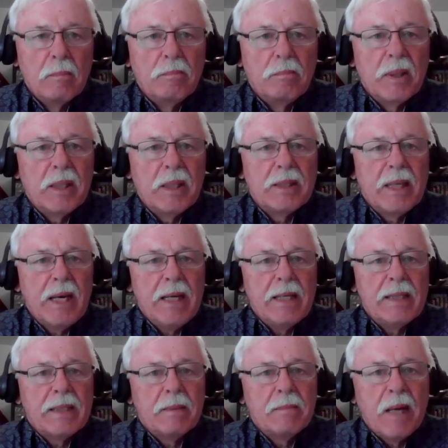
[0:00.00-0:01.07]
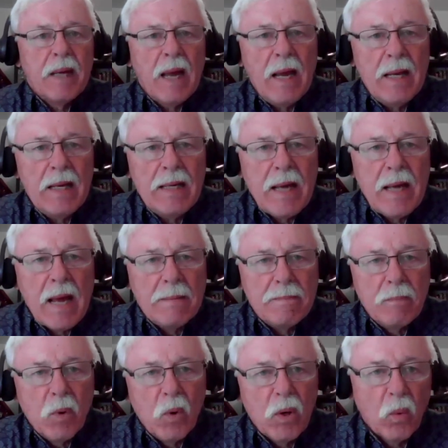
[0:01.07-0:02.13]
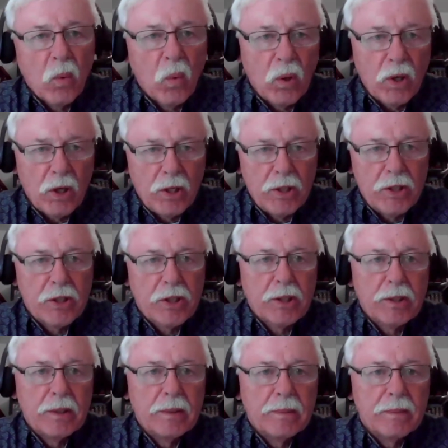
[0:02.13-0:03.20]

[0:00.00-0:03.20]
but it takes him 88 more words